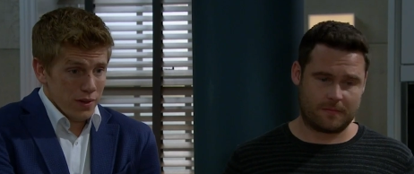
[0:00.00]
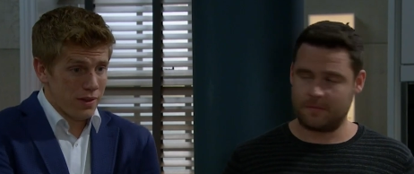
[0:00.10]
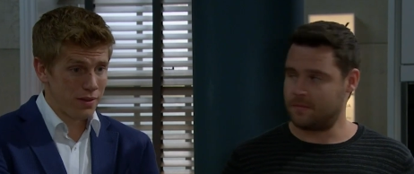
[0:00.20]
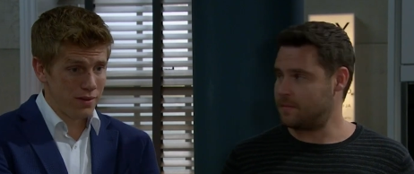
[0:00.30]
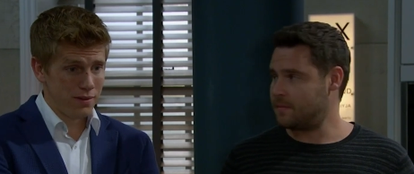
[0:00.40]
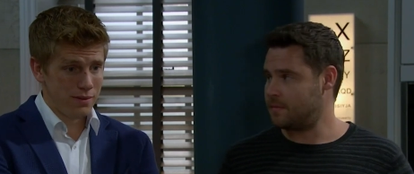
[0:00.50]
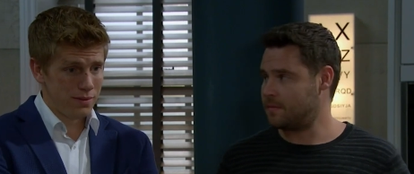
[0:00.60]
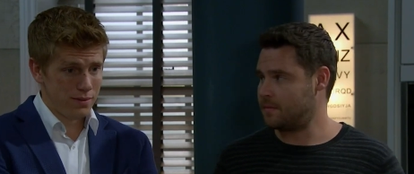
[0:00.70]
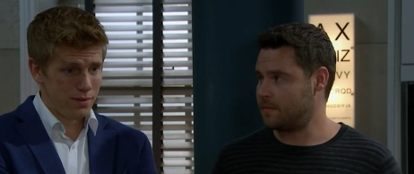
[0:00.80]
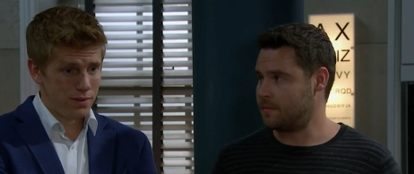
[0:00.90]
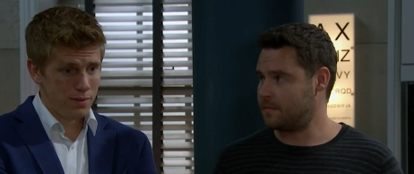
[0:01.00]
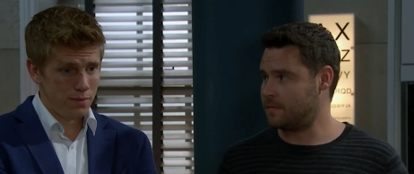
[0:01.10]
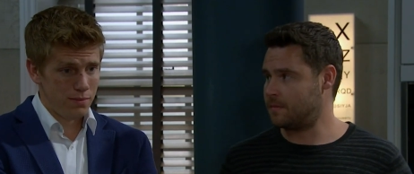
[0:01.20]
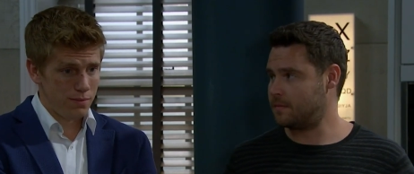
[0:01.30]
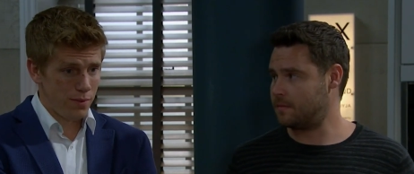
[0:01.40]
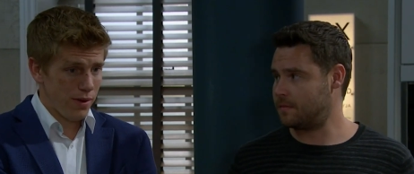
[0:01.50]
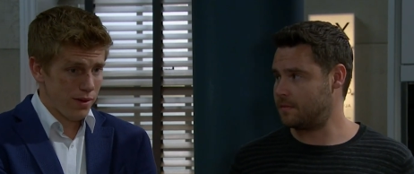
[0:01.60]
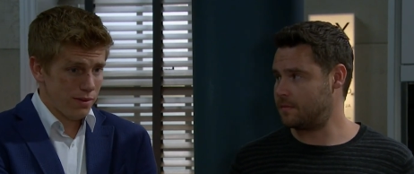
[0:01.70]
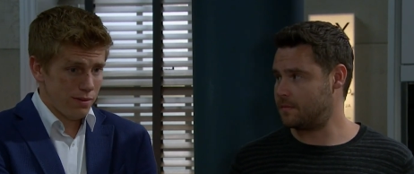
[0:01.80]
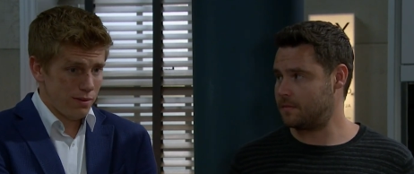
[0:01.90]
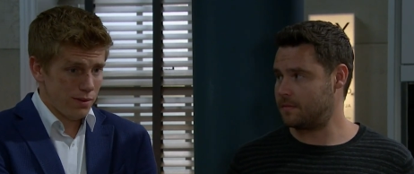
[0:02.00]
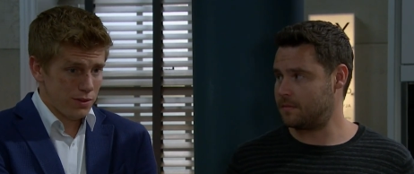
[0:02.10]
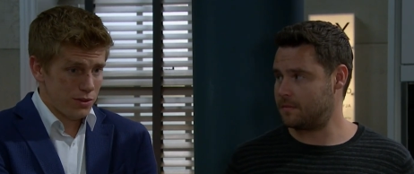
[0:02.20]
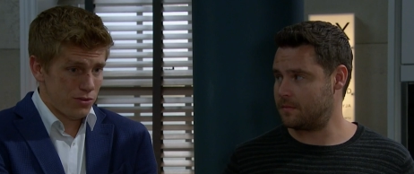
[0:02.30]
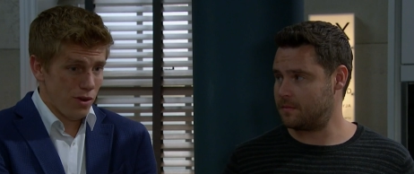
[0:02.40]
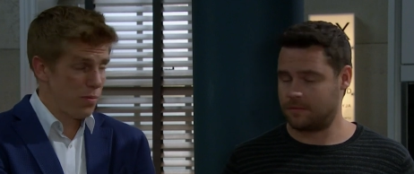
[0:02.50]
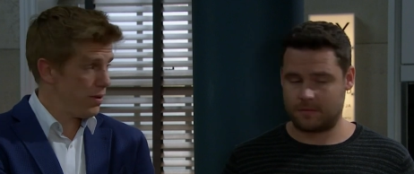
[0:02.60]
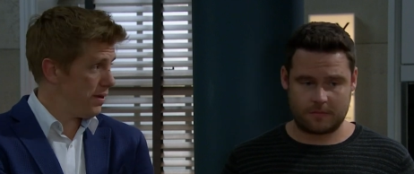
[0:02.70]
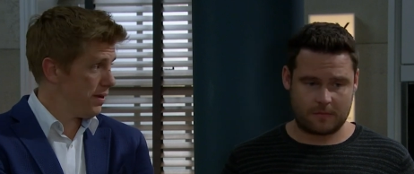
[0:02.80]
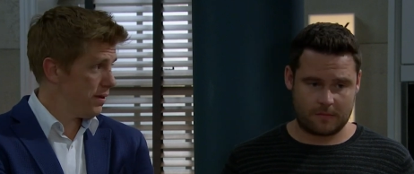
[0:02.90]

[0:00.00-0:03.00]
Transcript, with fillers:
Speaker 1: with anything. We reckon they'll just drop it.